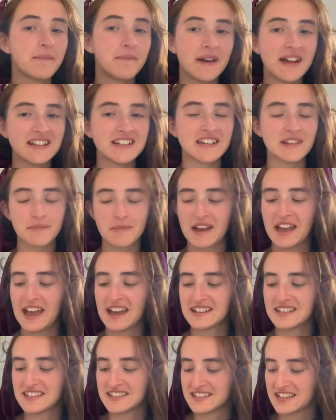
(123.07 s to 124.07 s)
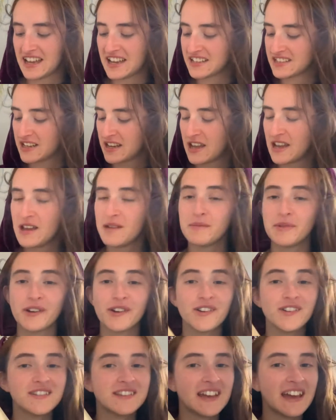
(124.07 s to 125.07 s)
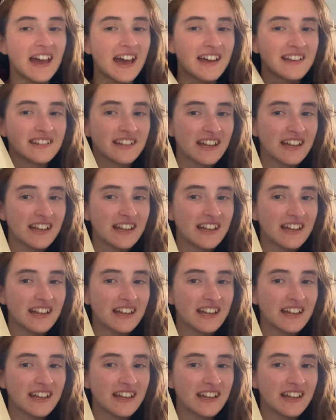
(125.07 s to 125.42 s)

Magic by Angie Sage because it has